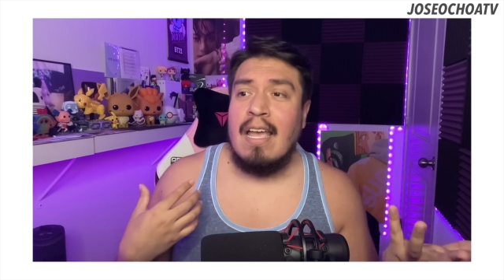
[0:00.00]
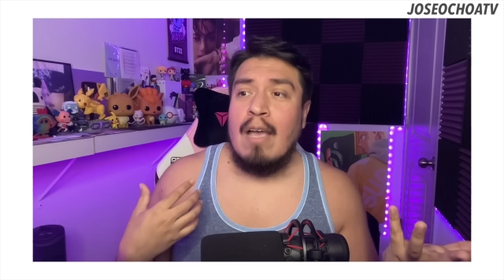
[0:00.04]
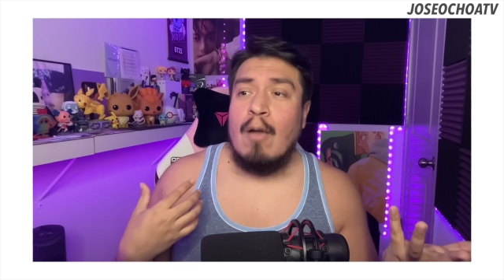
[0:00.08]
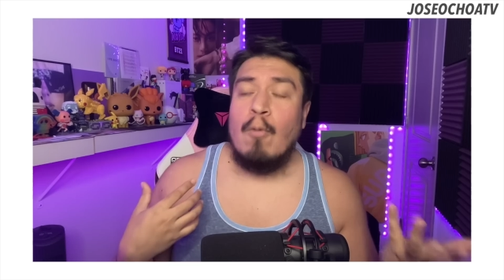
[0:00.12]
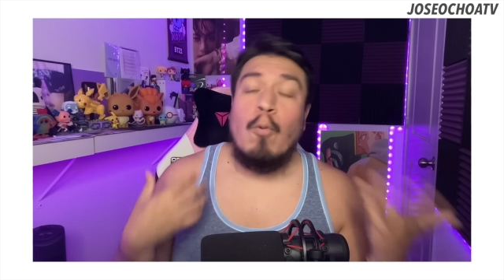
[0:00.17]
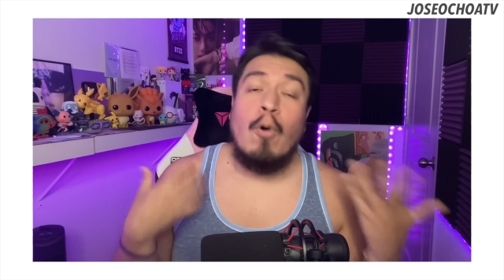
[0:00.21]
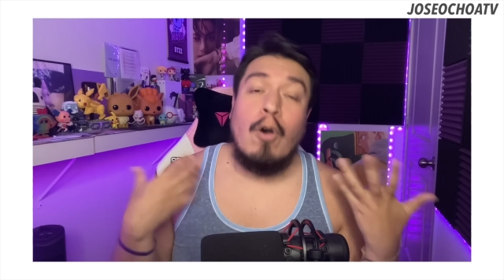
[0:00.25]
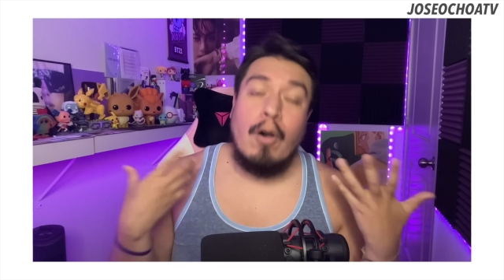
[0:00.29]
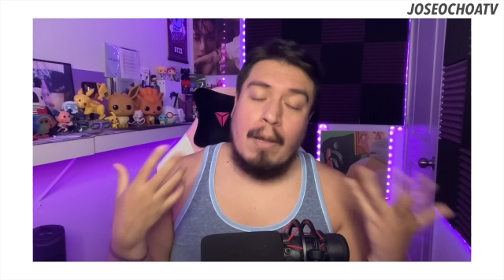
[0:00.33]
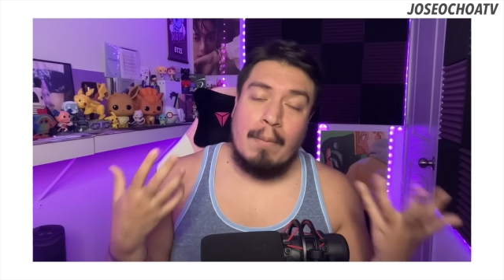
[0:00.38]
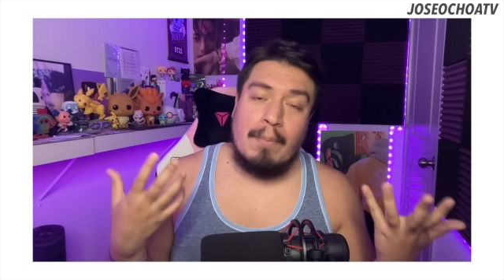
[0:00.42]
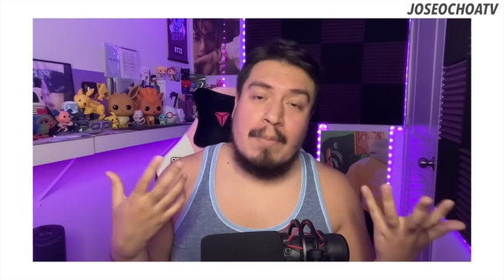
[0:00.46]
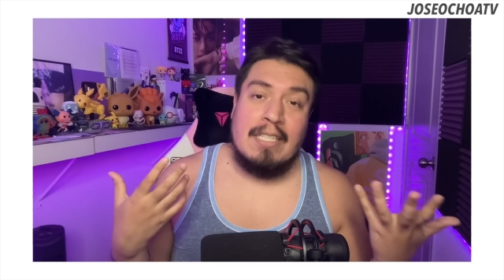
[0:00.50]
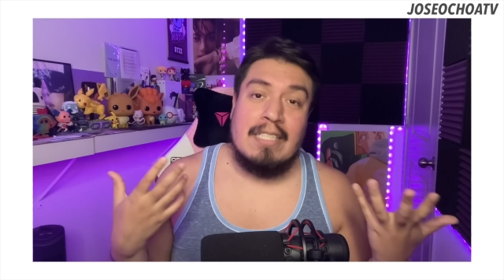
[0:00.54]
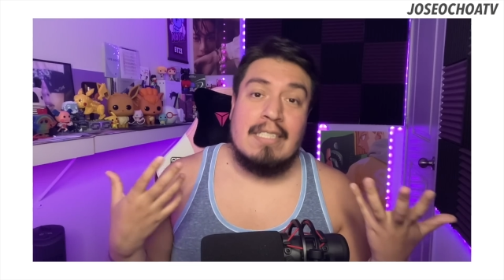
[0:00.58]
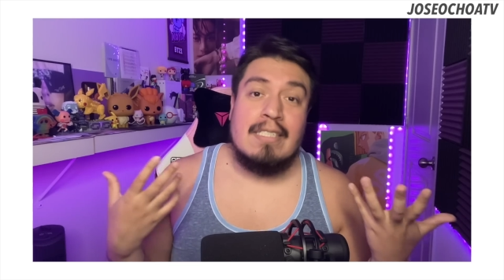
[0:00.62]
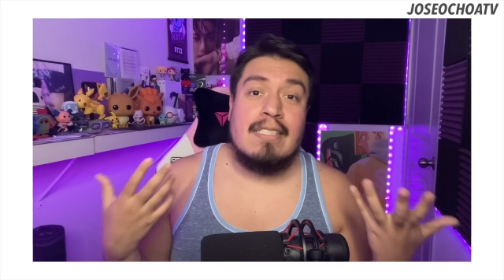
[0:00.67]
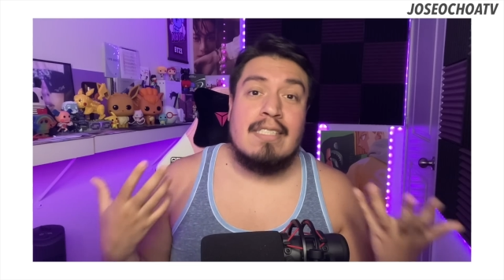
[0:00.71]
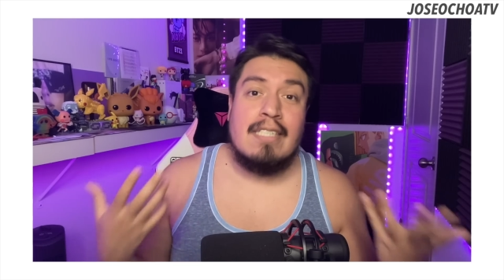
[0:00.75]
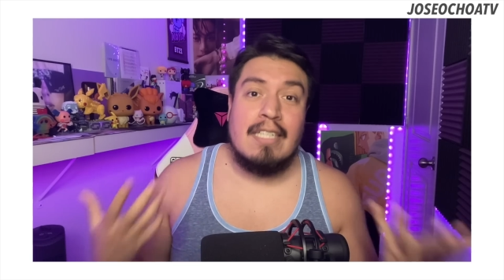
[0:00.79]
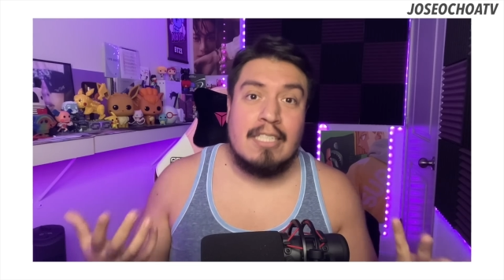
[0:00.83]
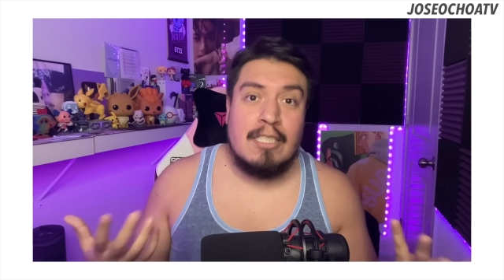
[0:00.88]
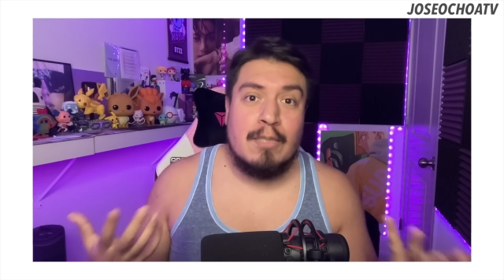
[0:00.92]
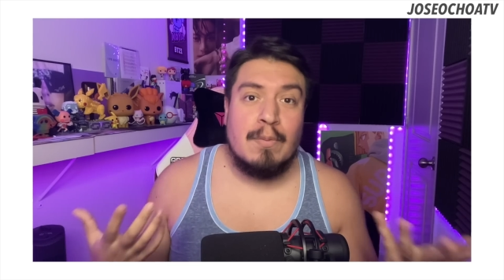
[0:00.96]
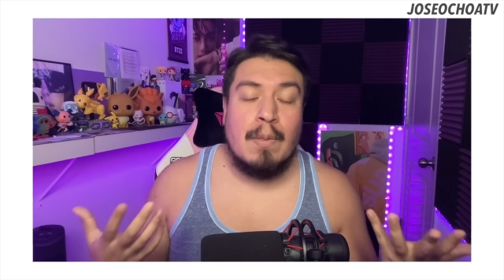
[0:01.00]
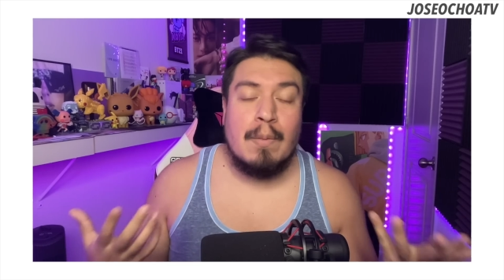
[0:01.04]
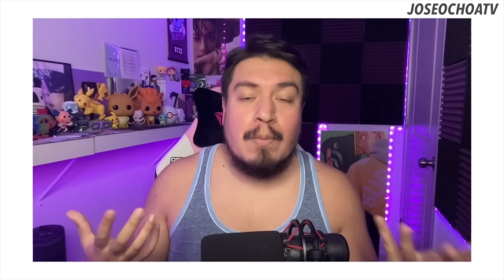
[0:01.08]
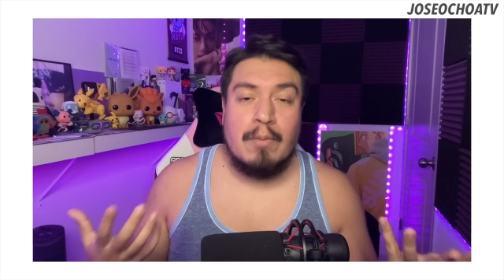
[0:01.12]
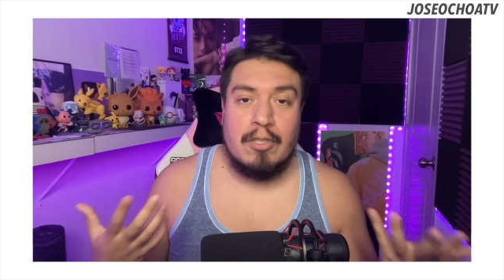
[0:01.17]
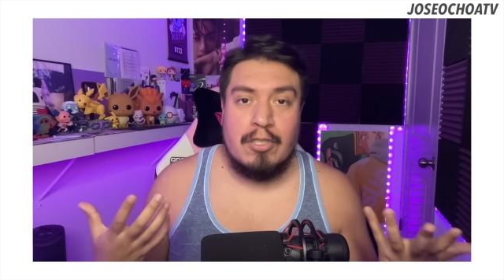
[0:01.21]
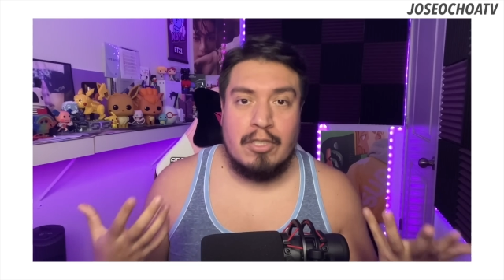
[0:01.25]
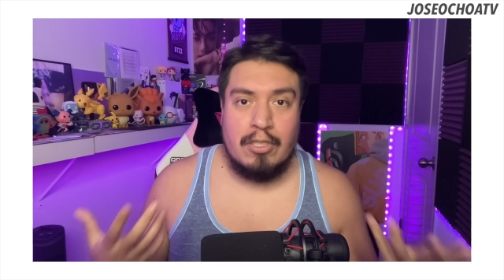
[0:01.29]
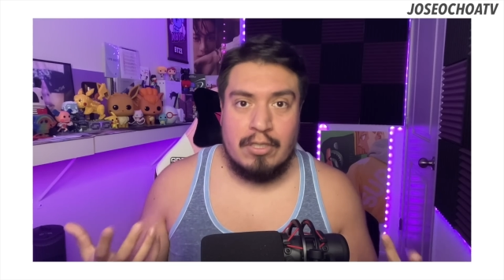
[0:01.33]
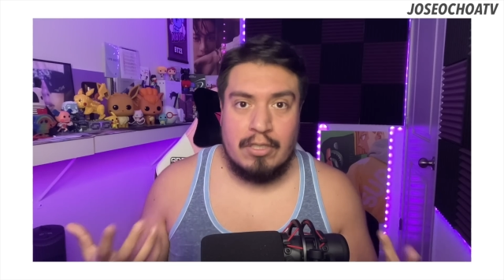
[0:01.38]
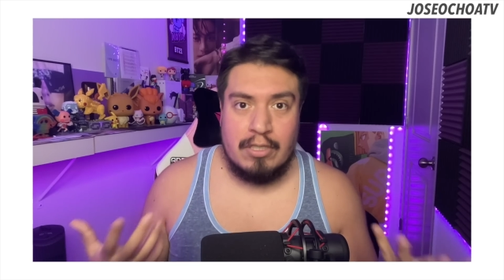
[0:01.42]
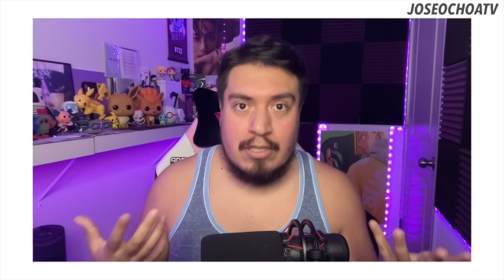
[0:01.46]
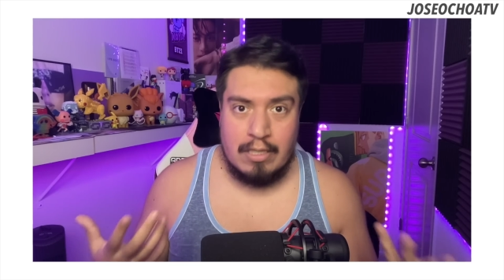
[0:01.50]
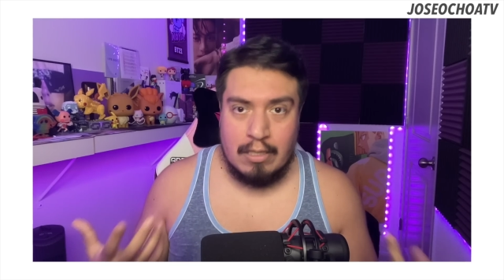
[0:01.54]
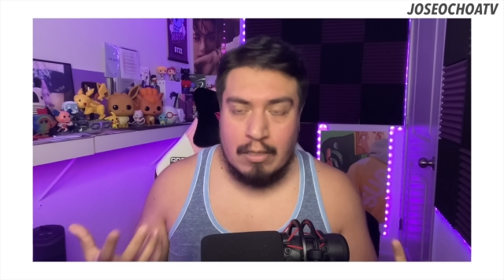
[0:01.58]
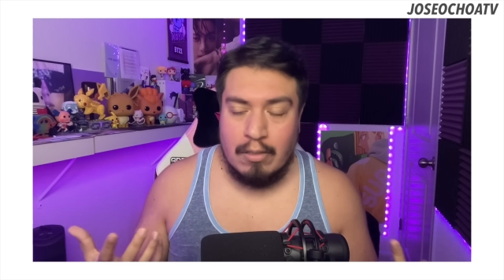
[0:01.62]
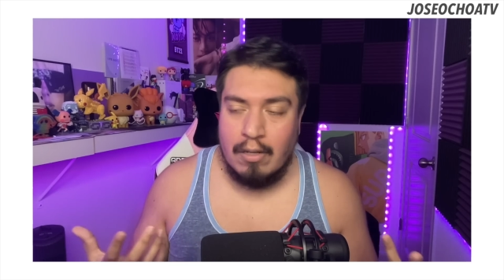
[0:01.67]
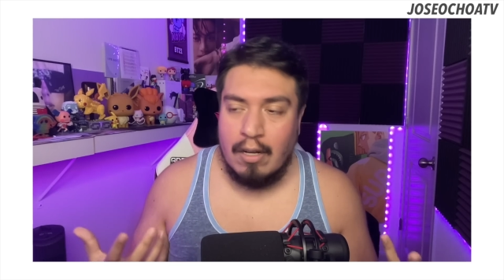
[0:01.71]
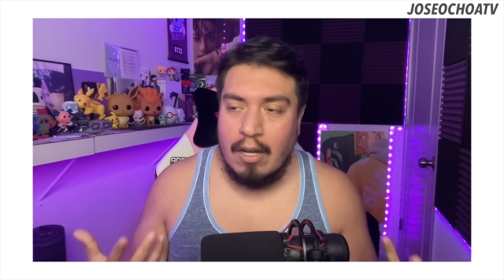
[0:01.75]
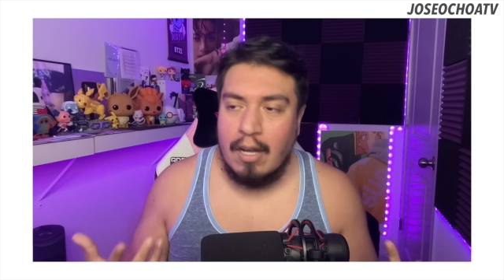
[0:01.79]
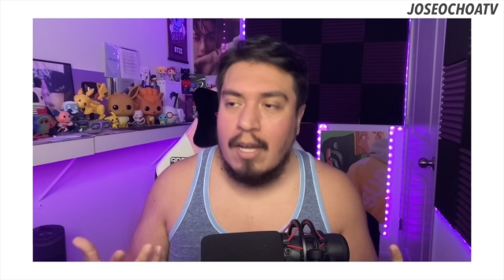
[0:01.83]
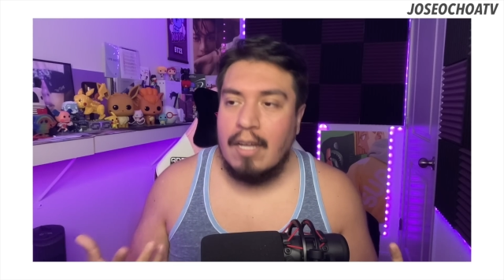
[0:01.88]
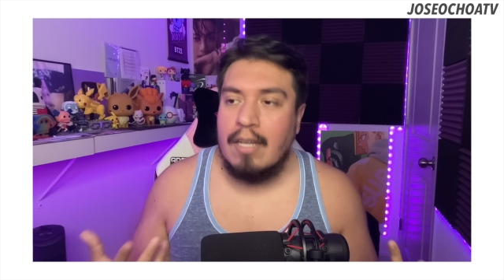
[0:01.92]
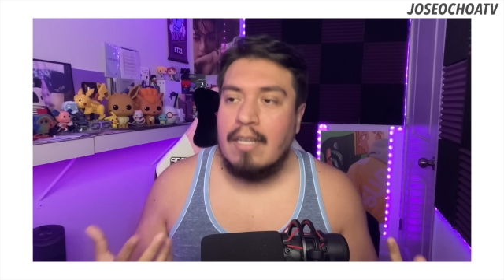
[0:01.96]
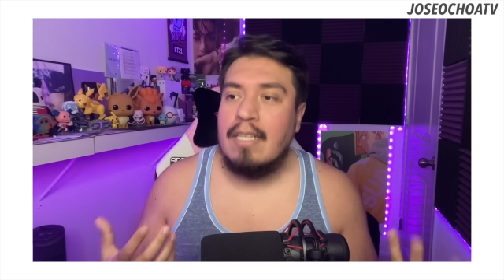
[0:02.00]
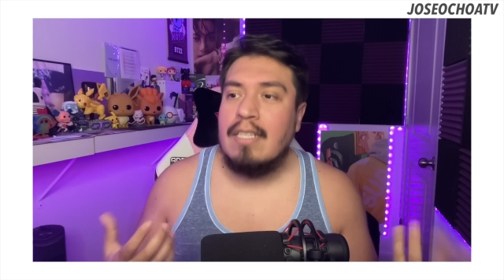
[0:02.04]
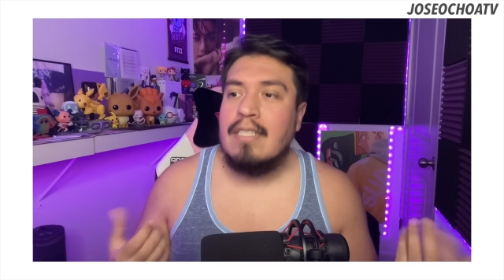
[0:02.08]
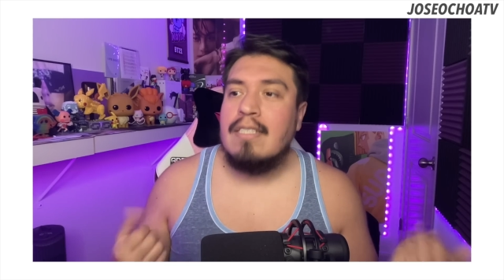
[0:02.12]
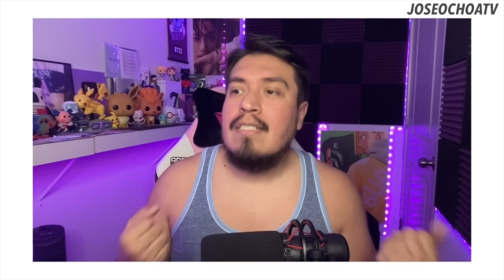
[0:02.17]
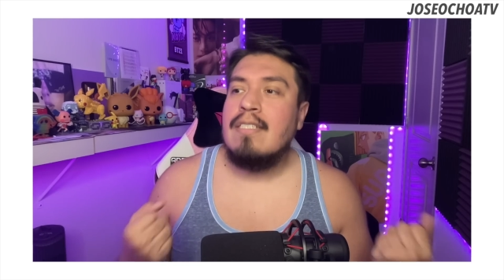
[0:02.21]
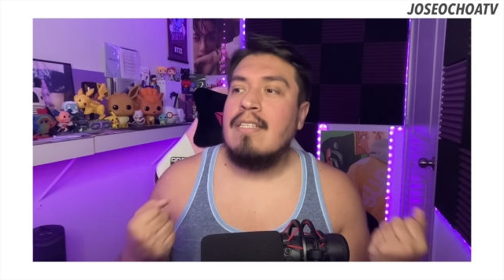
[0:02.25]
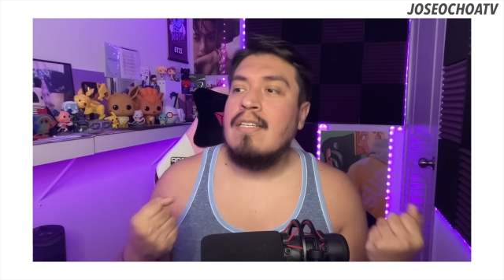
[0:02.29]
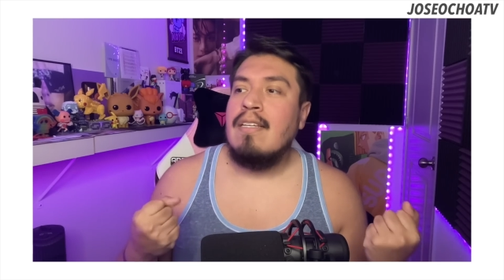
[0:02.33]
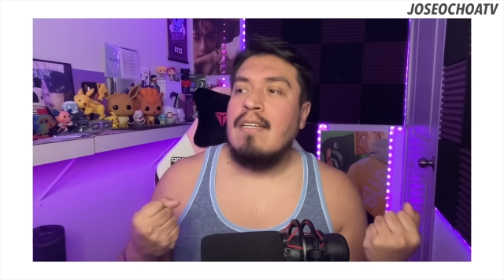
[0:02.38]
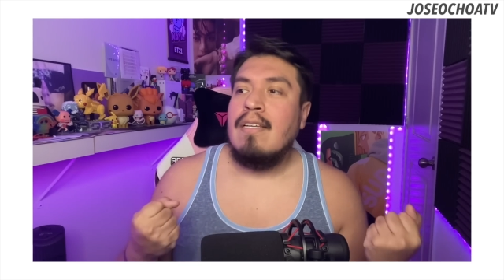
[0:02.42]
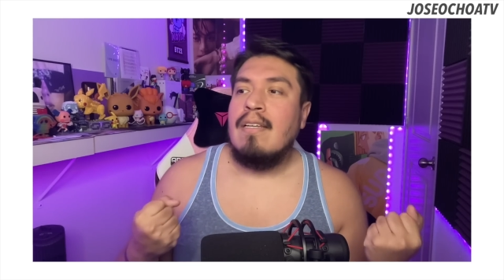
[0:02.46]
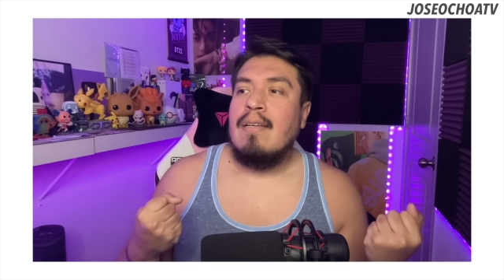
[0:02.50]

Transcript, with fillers: Well, I mean, six members are still on it,